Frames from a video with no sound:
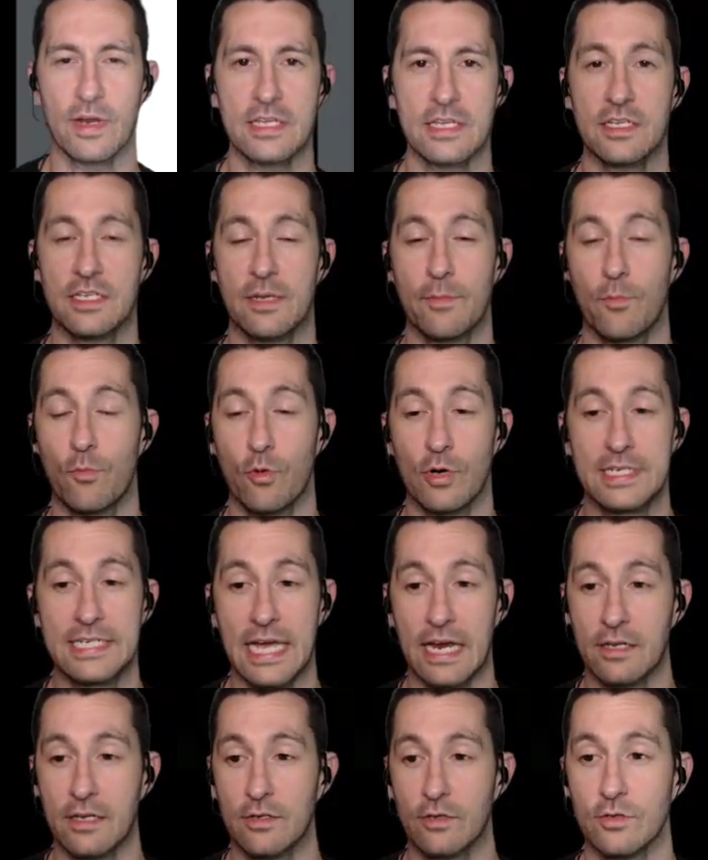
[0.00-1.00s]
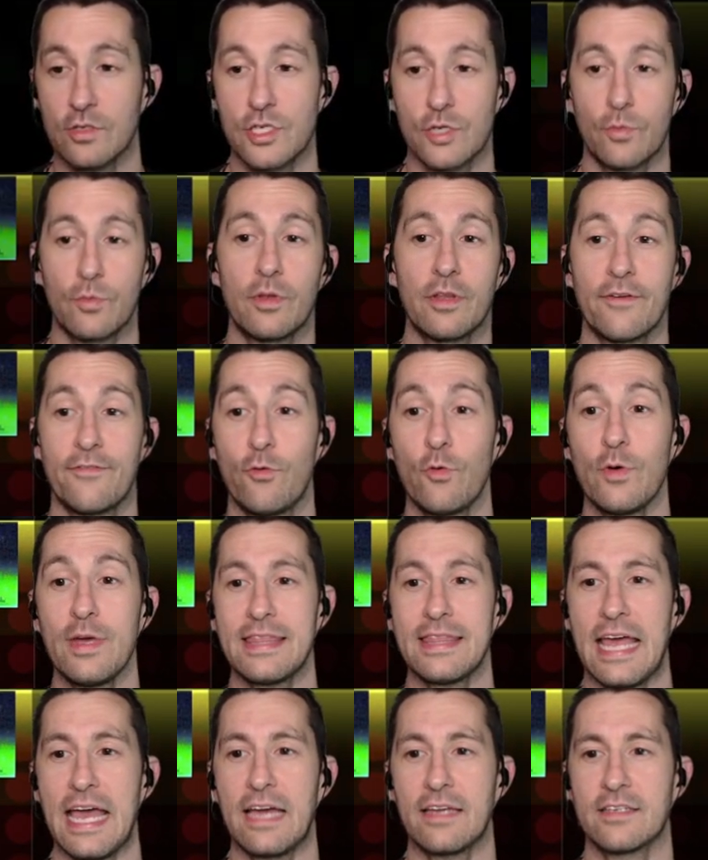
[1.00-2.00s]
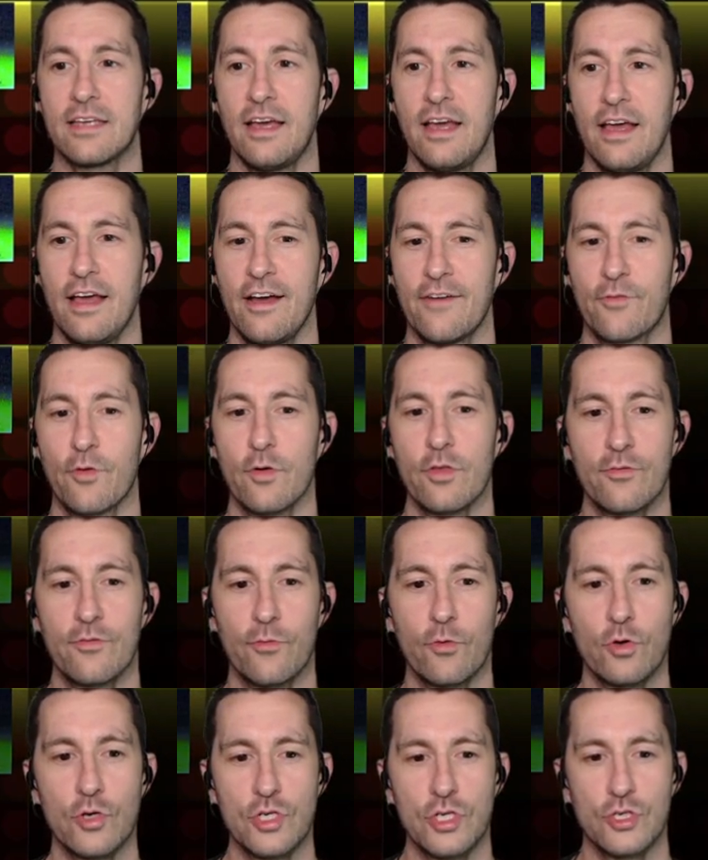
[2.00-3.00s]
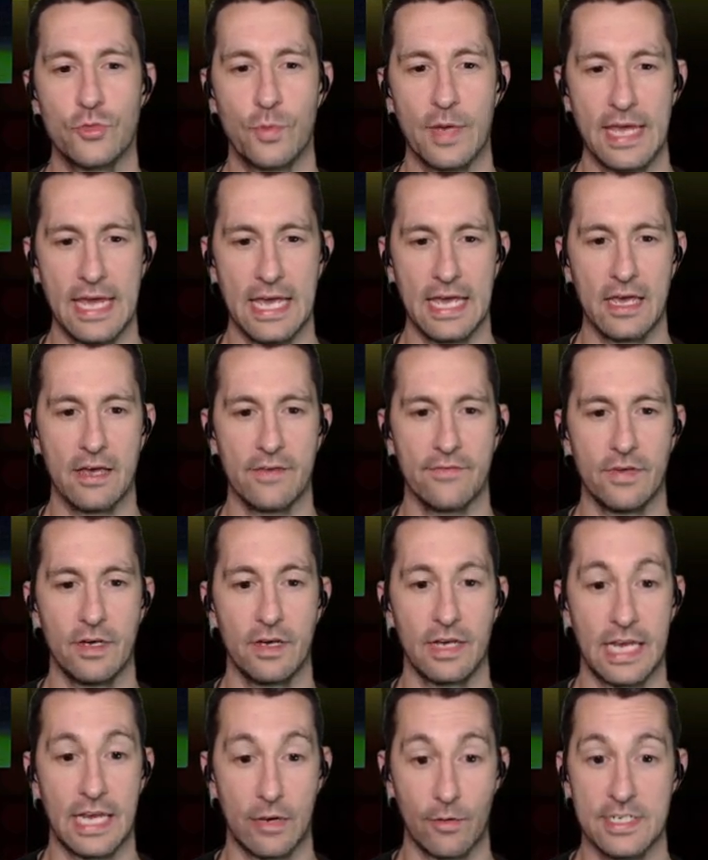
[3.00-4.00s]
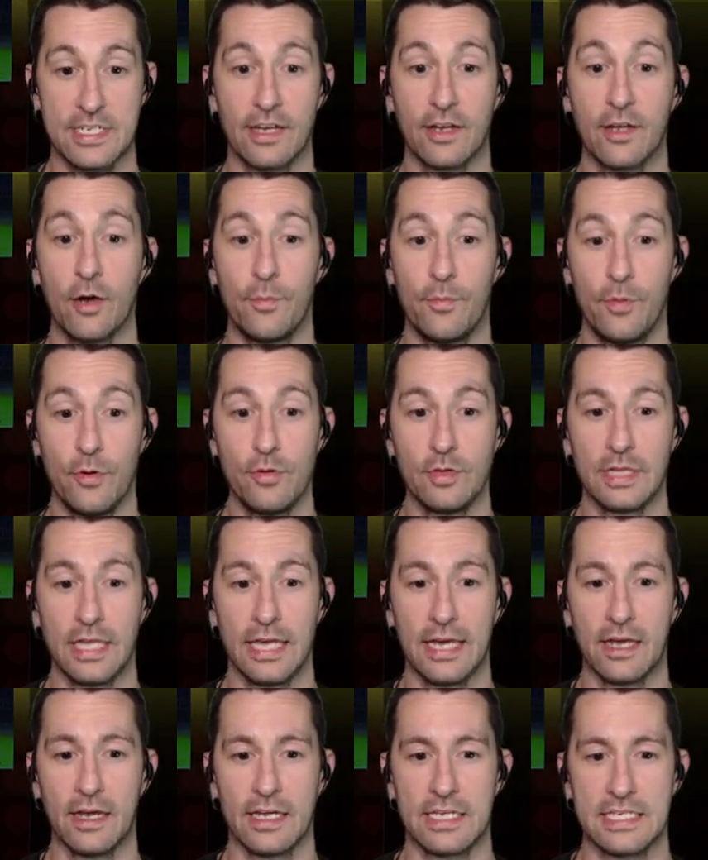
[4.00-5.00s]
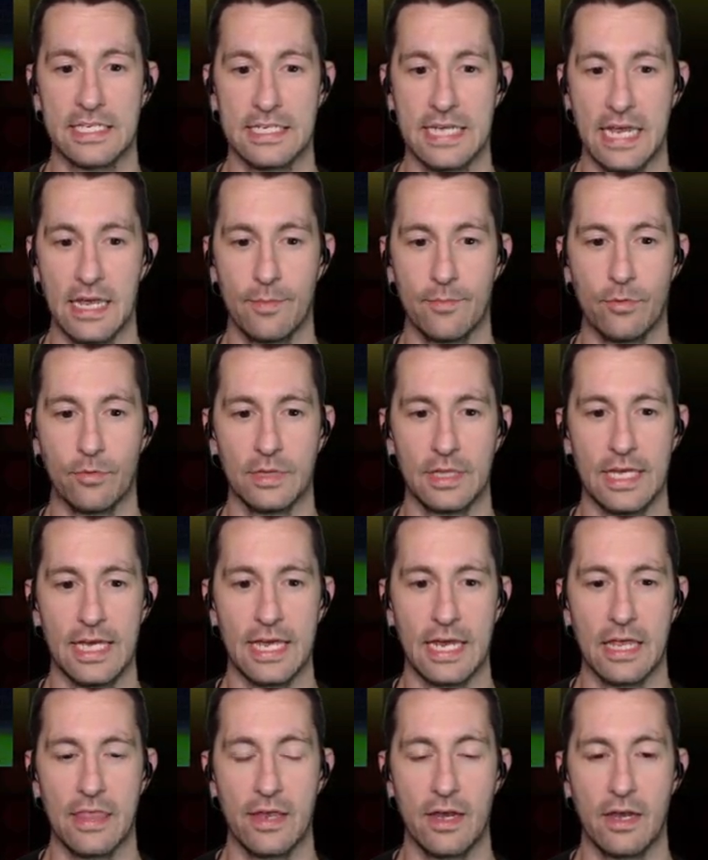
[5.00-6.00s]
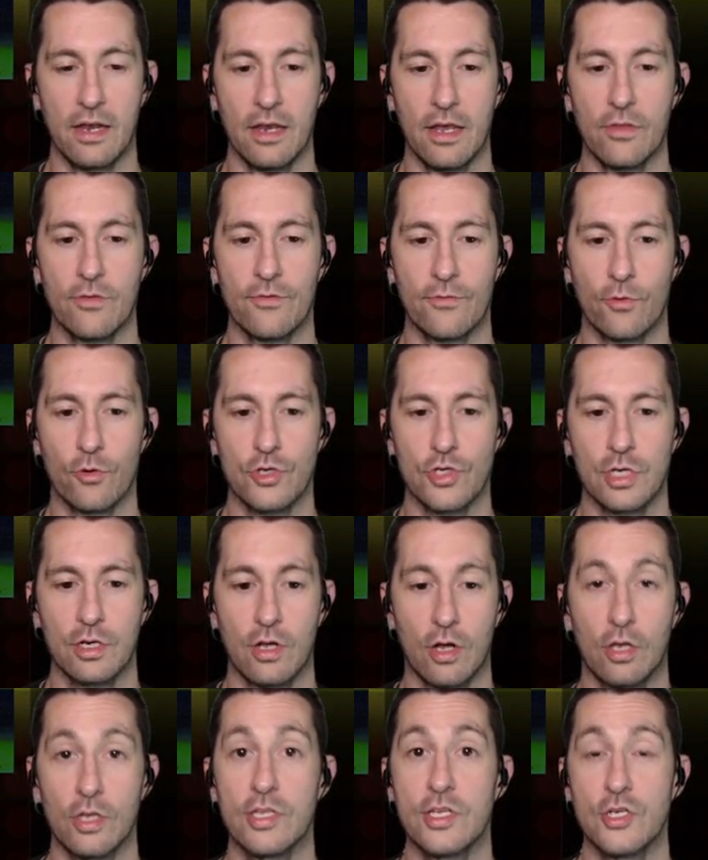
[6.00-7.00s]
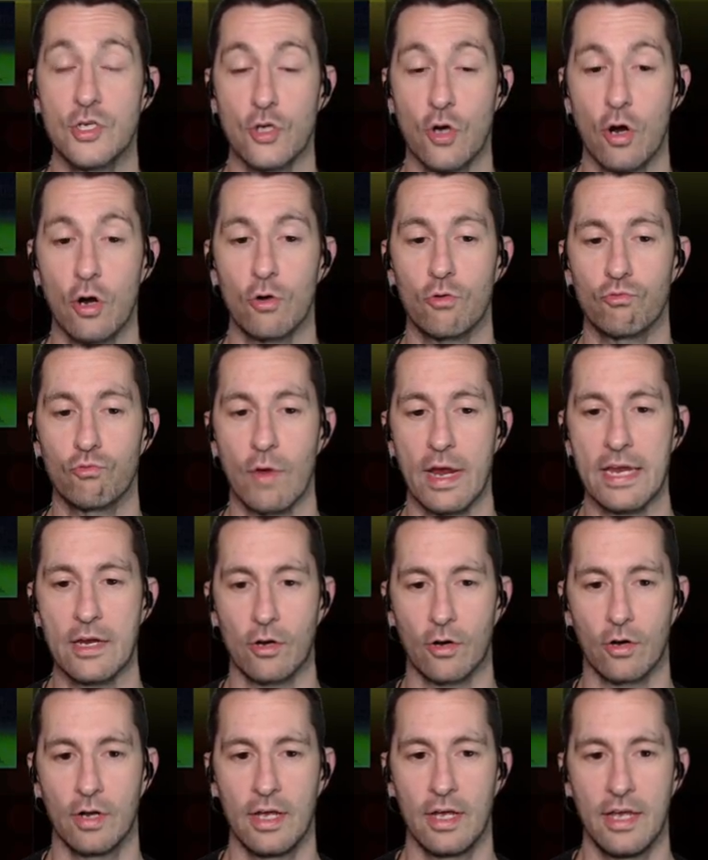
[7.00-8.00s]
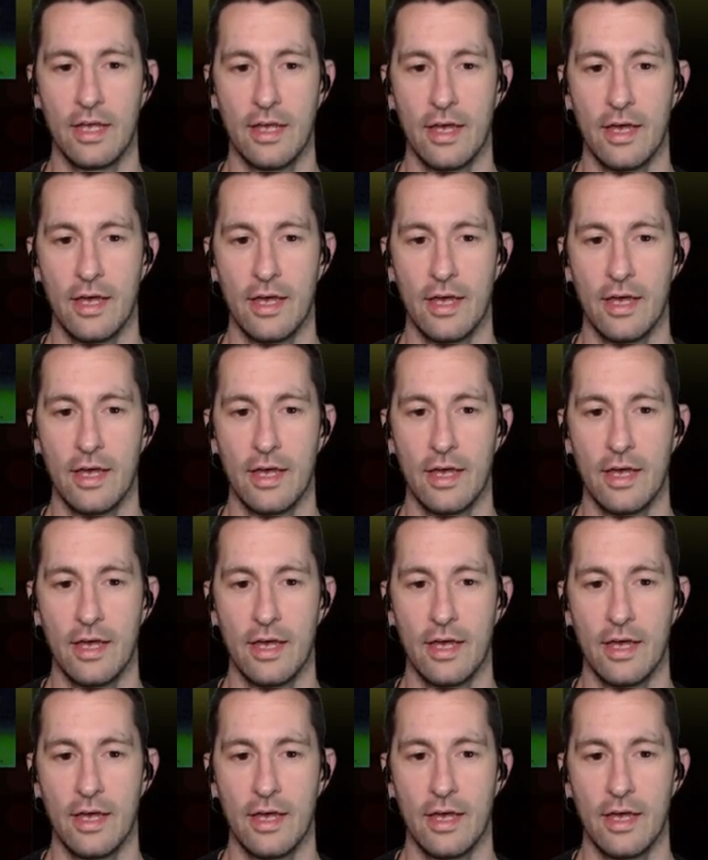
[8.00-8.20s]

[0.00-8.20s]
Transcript: the rest is more technical, so we'll avoid that. For other versions, we have a Karateco bootleg, a Saddam bootleg, and then another version called Star Raker.